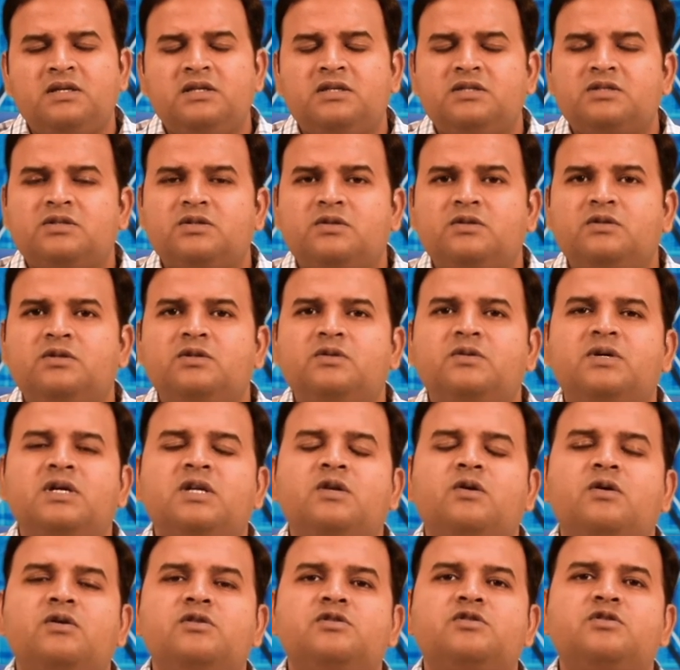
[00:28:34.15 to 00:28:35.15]
So, you can
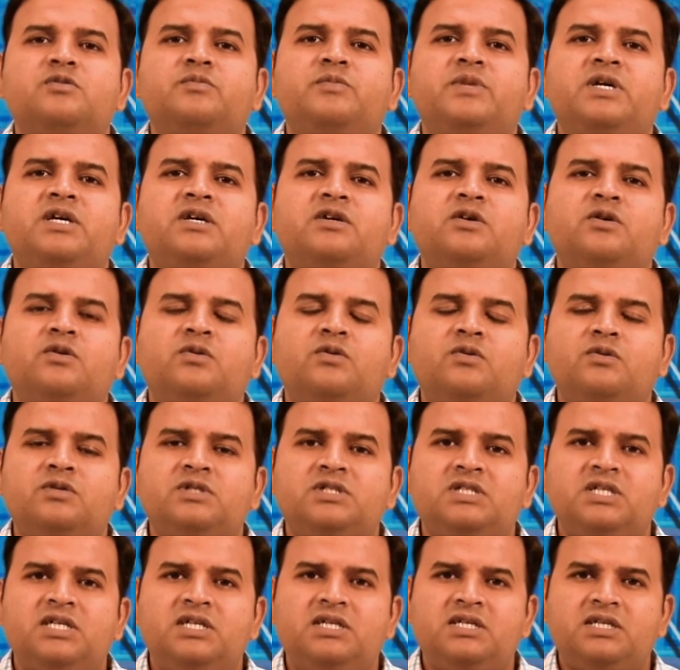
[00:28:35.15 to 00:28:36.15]
also make your own
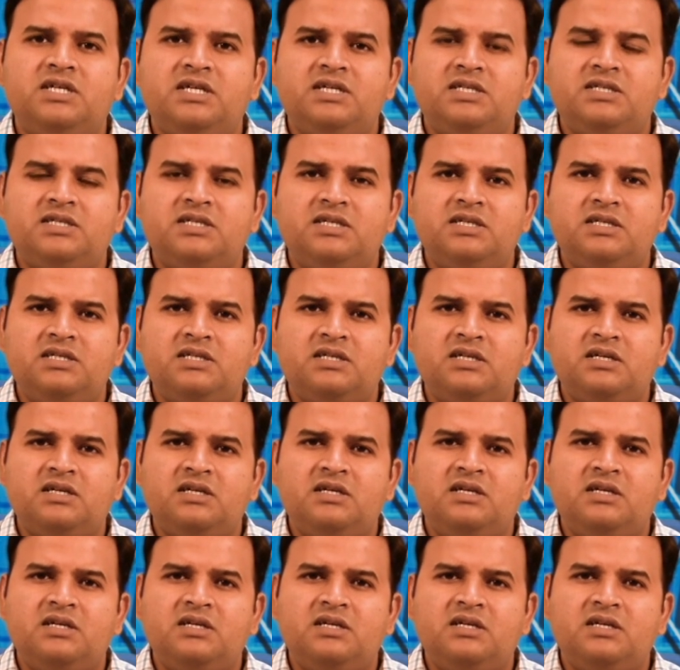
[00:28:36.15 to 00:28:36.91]
sentences